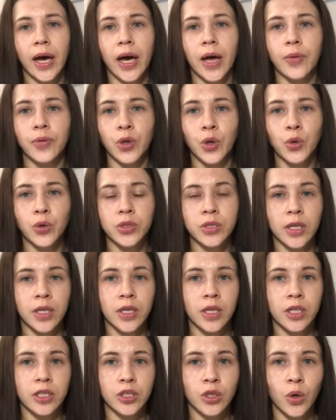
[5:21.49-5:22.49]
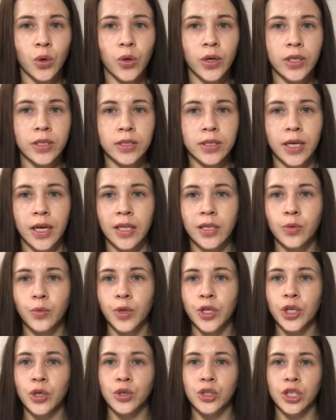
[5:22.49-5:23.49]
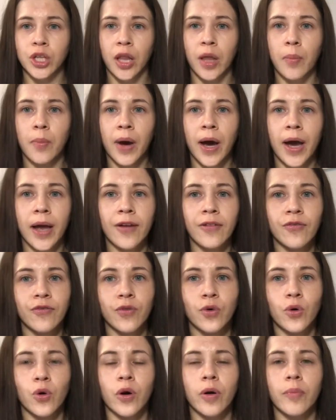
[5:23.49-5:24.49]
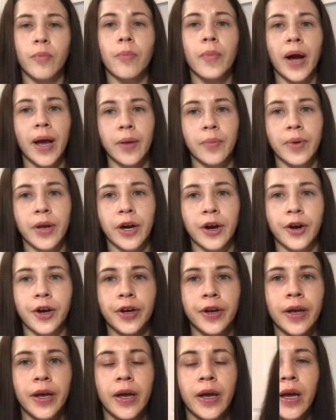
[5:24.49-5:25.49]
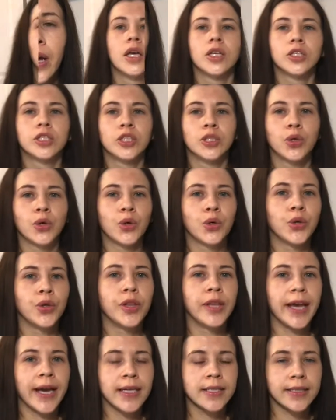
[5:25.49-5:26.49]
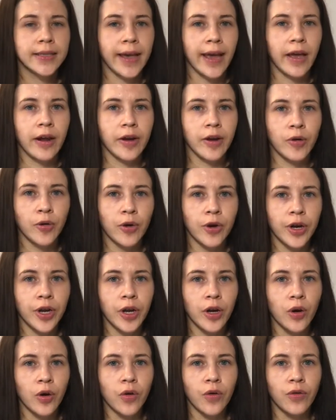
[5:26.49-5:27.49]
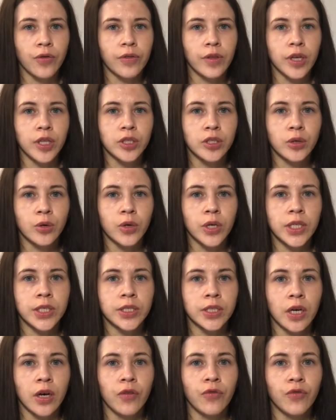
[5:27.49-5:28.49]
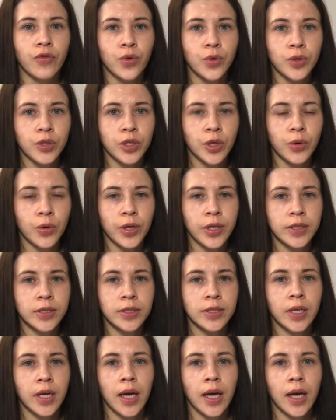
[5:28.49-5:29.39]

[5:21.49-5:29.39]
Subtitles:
Those are the toys that we usually buy for my parrot. So next category of the toys are food toys,